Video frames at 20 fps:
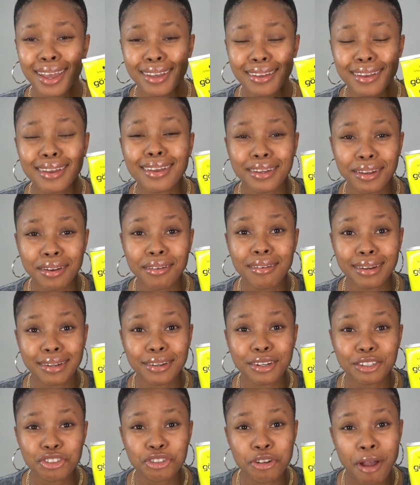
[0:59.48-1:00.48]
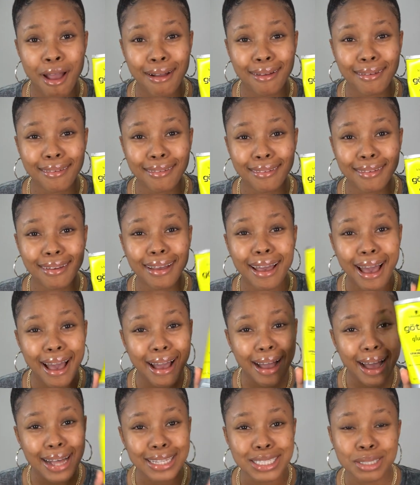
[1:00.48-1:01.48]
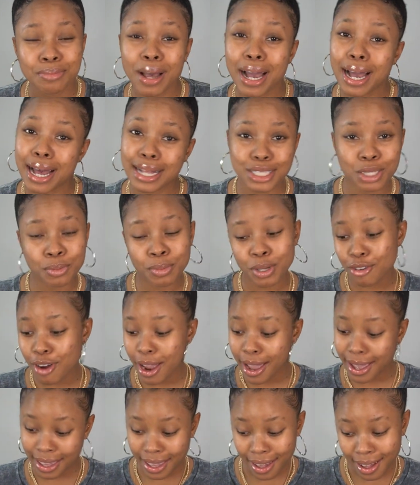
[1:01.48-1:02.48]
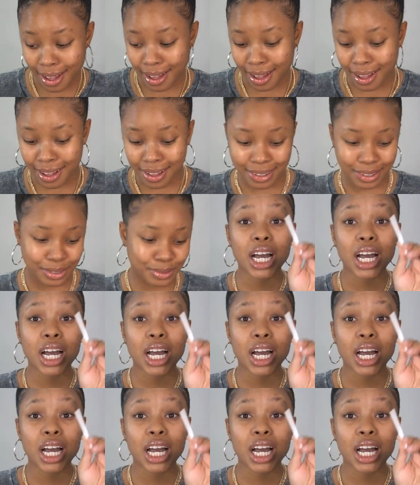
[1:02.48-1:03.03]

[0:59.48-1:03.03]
Your girl already on track. I got my Got To Be right here.